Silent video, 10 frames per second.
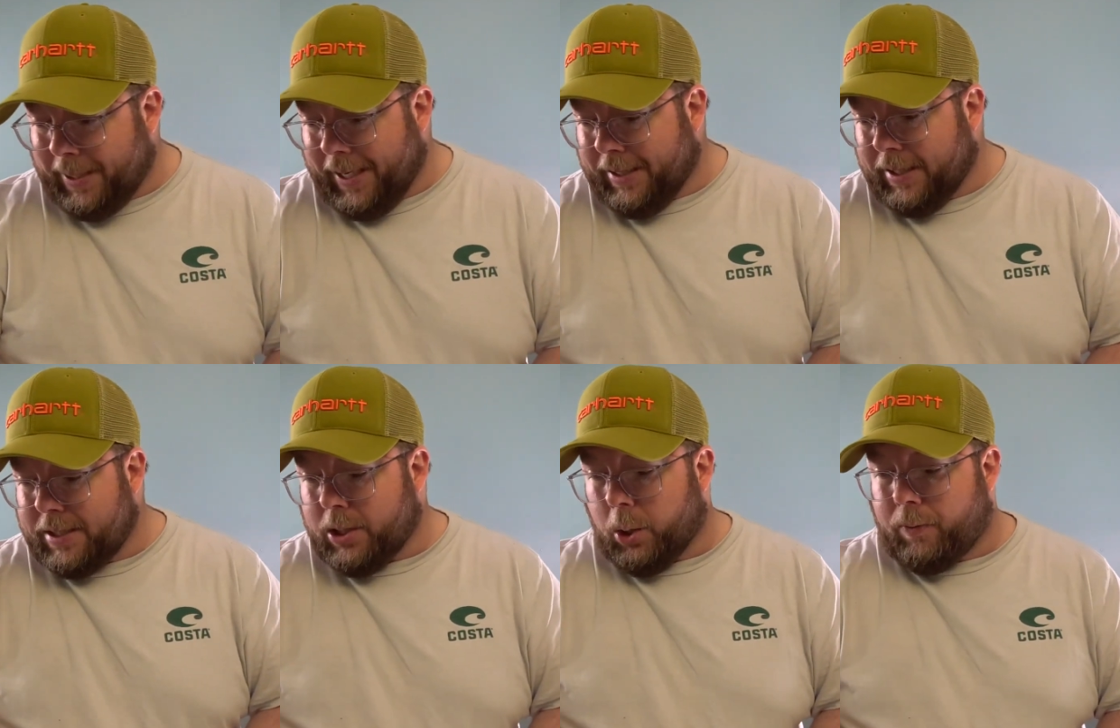and
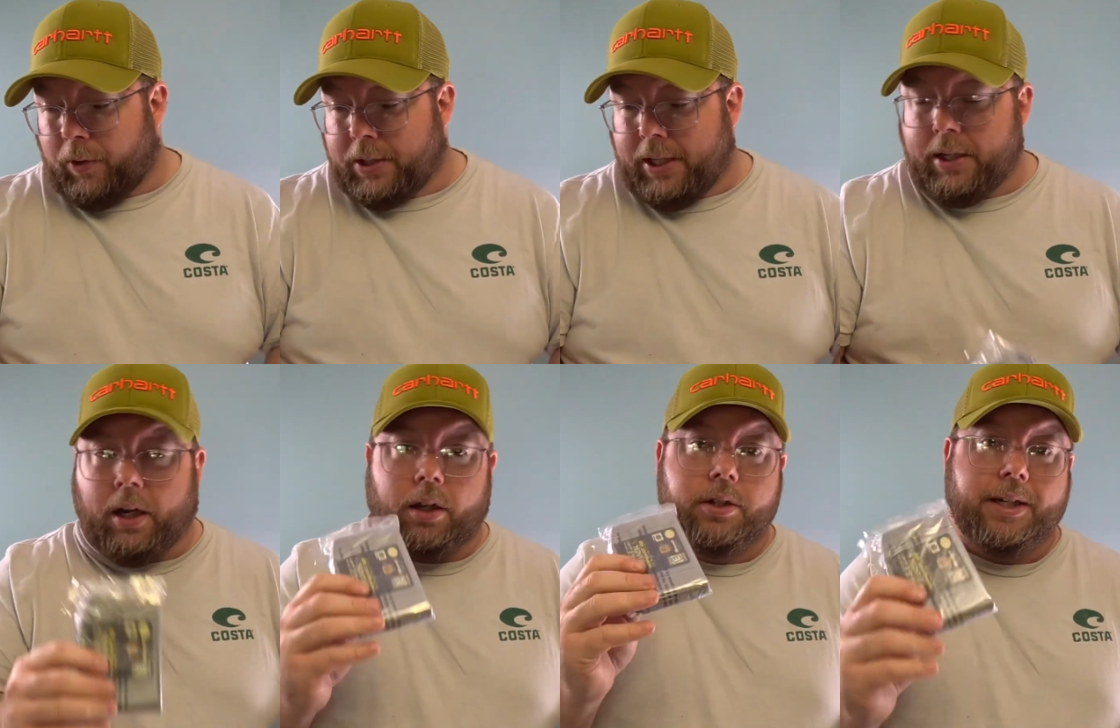this sold for
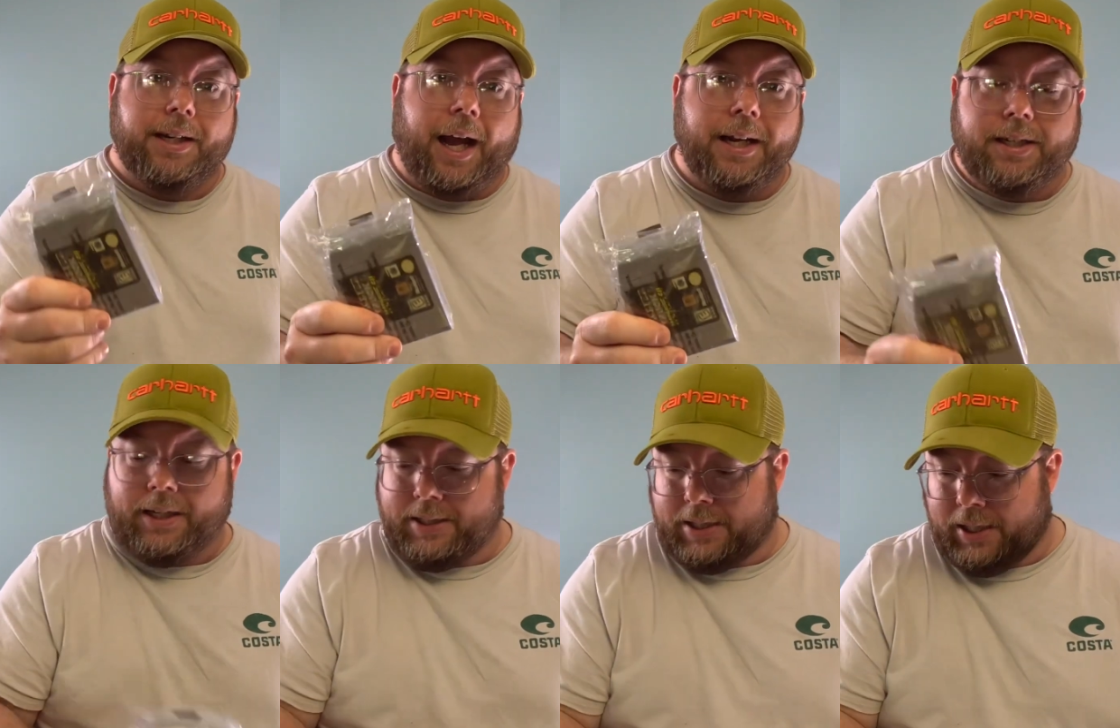
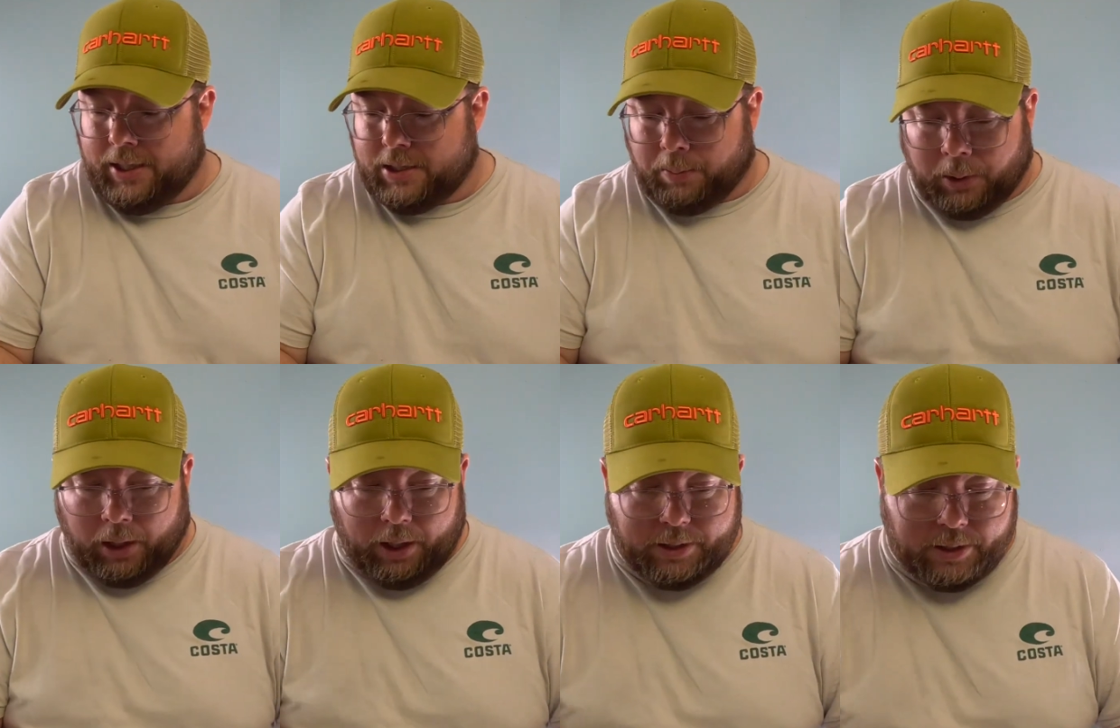$10.19
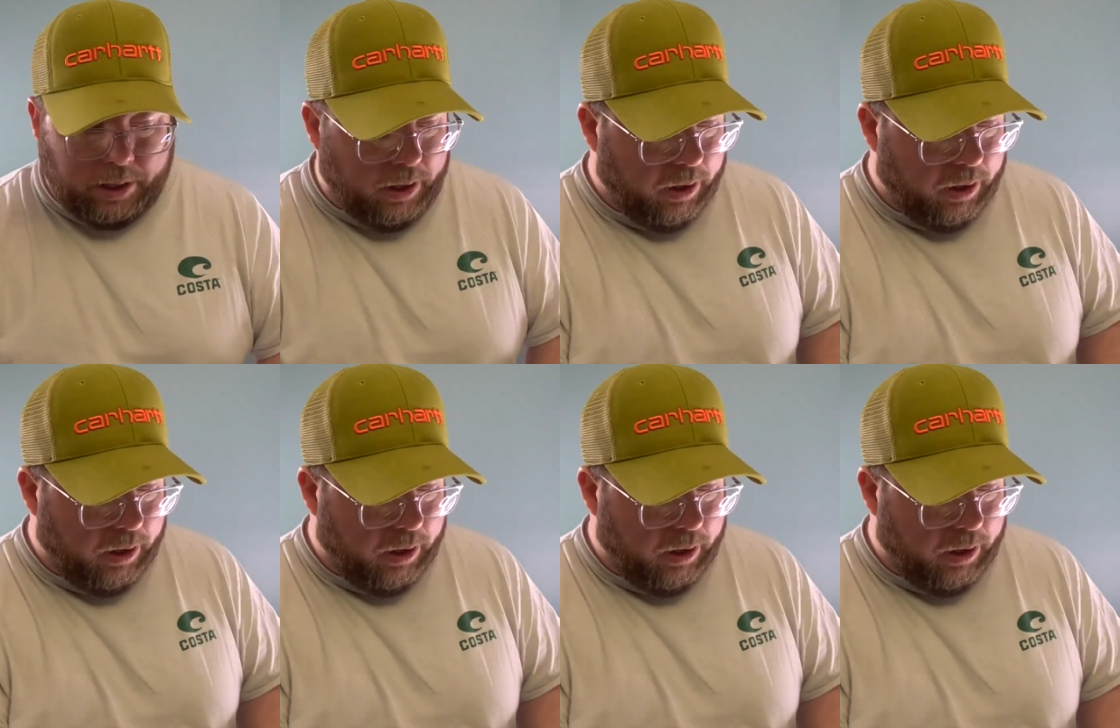plus